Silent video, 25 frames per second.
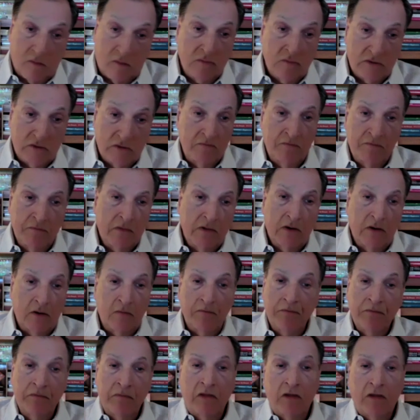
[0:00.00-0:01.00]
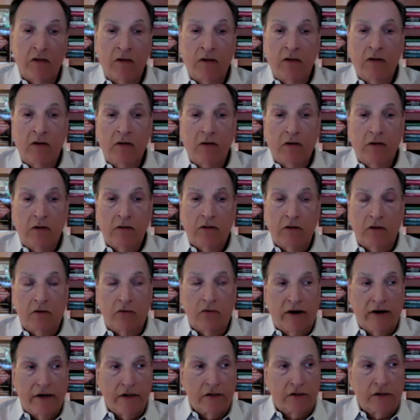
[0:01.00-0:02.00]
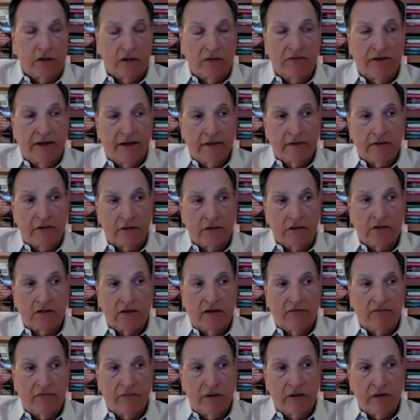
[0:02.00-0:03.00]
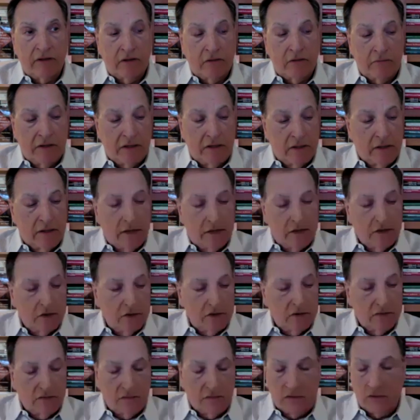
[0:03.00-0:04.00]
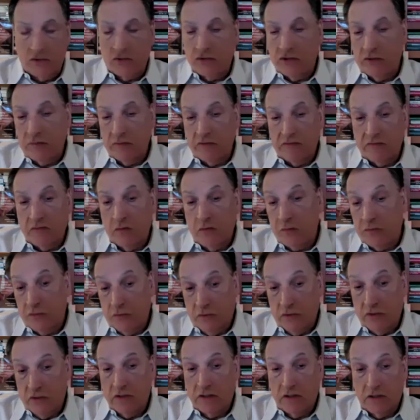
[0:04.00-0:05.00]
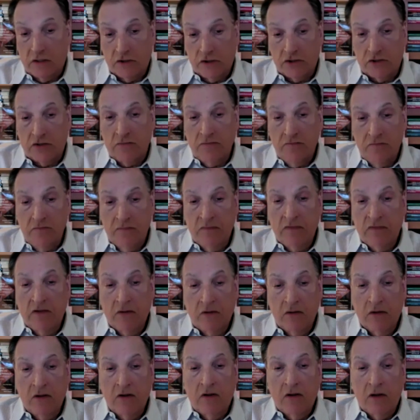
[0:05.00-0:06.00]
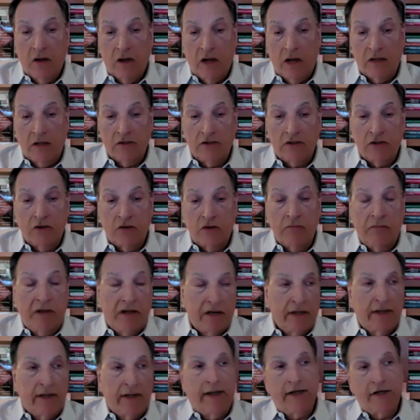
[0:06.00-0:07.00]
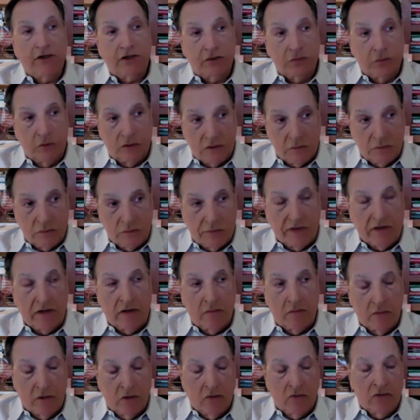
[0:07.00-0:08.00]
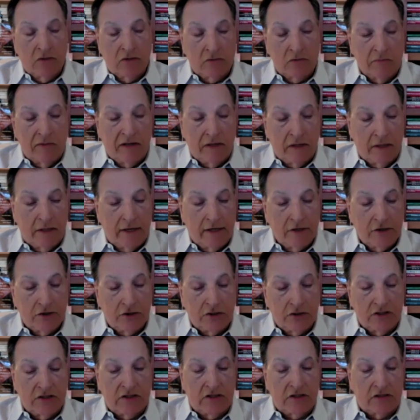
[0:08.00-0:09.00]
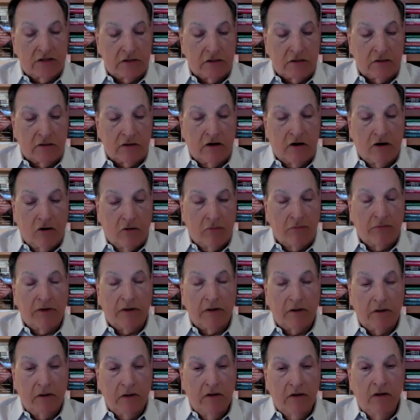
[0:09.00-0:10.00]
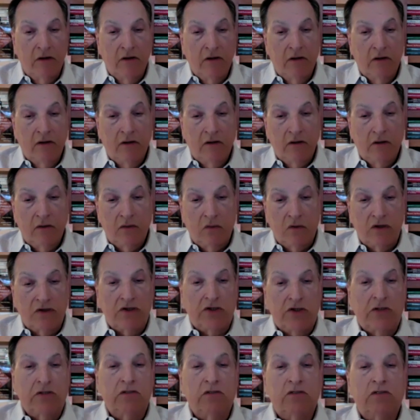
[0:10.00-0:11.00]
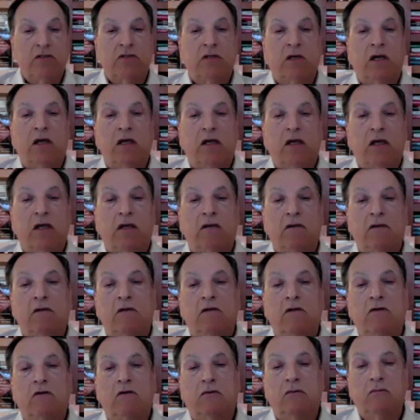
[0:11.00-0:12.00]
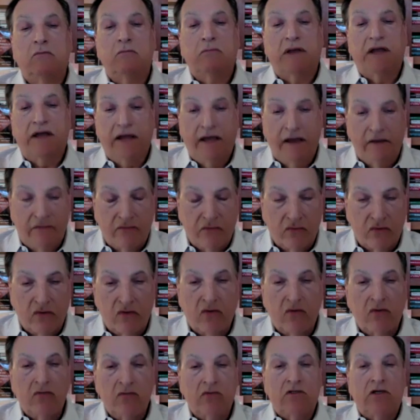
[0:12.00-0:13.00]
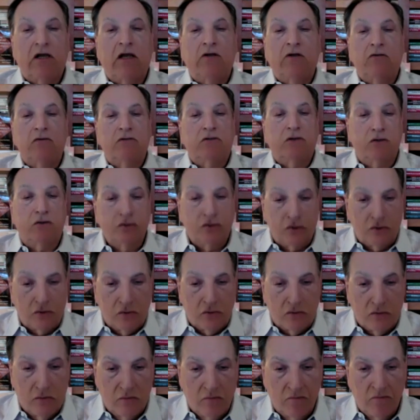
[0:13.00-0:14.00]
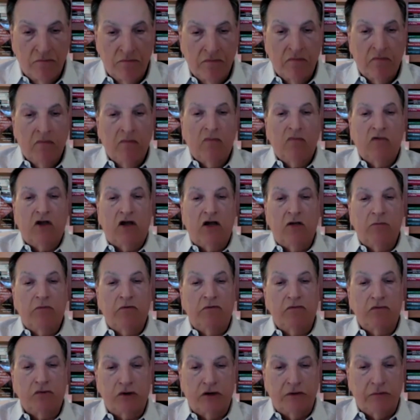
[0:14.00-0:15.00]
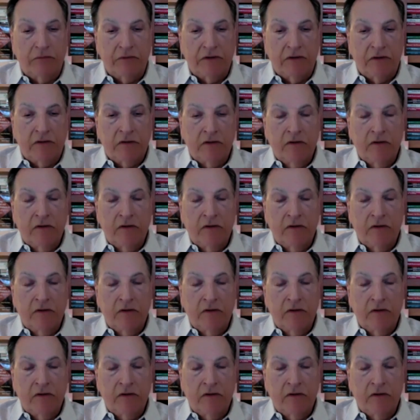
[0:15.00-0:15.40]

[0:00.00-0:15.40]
The greatest advances have been in medications for the treatment of opioid addiction. And so medication, what's become known as medication-assisted therapy, which is a behavioral psychosocial type of treatment